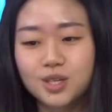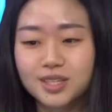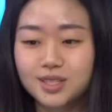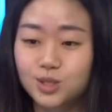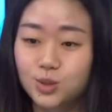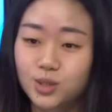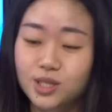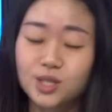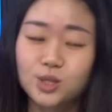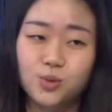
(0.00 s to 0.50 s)

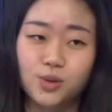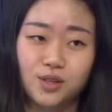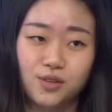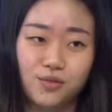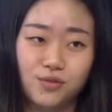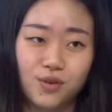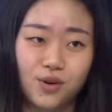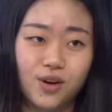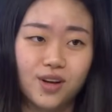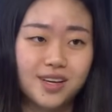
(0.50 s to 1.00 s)
in
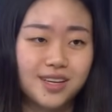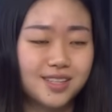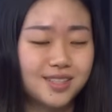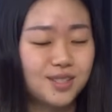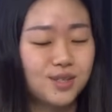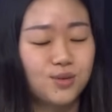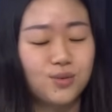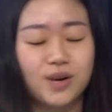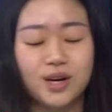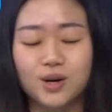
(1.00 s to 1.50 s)
2024,
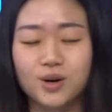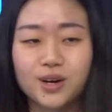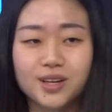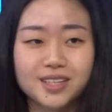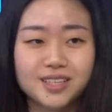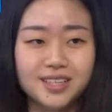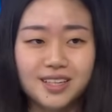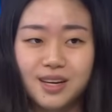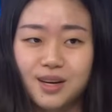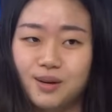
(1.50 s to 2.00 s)
it's a
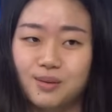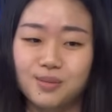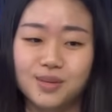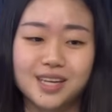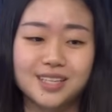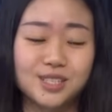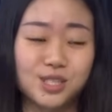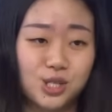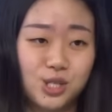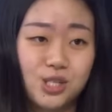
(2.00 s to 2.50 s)
record um,
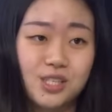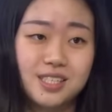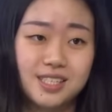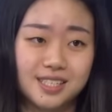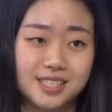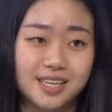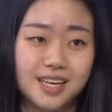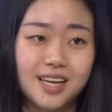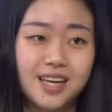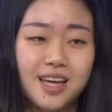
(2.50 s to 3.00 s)

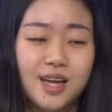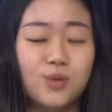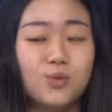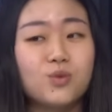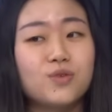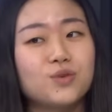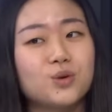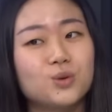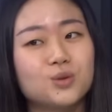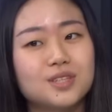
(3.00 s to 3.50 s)
additions year,
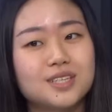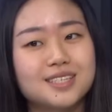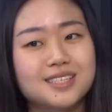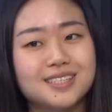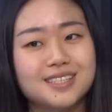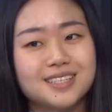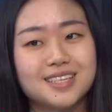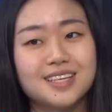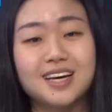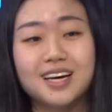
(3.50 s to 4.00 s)
and we've only
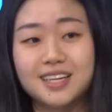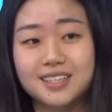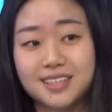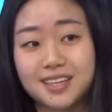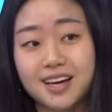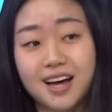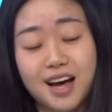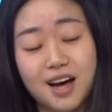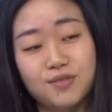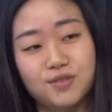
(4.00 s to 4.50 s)
seen
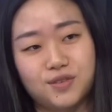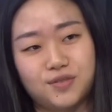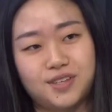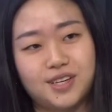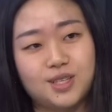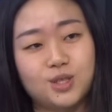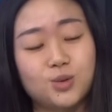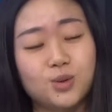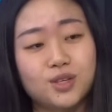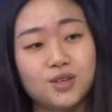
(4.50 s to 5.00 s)
under half of
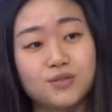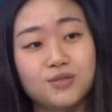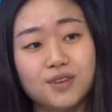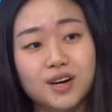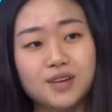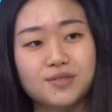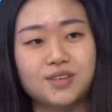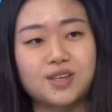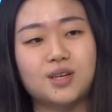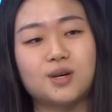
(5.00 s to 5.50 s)
that
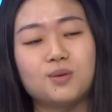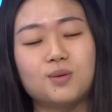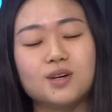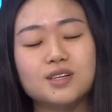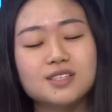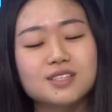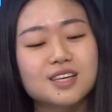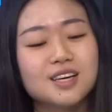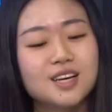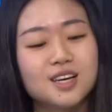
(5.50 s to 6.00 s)
25
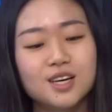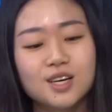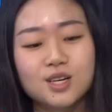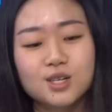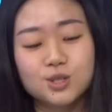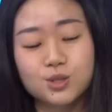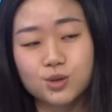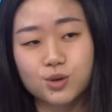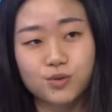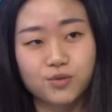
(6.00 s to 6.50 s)
gigawatts.
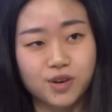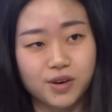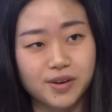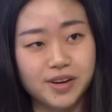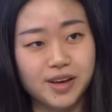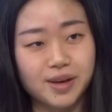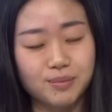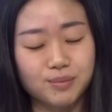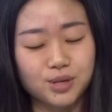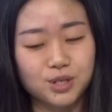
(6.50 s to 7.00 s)
So
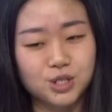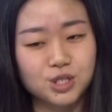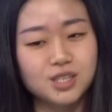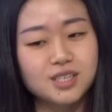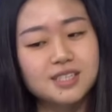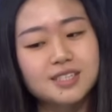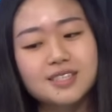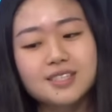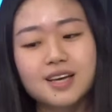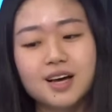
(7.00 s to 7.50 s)
very
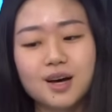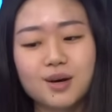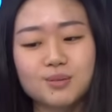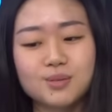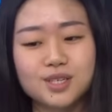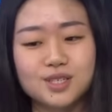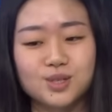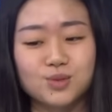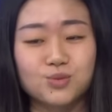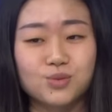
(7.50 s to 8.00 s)
ambitious.
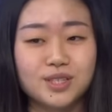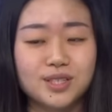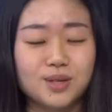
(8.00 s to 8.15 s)
Um, it's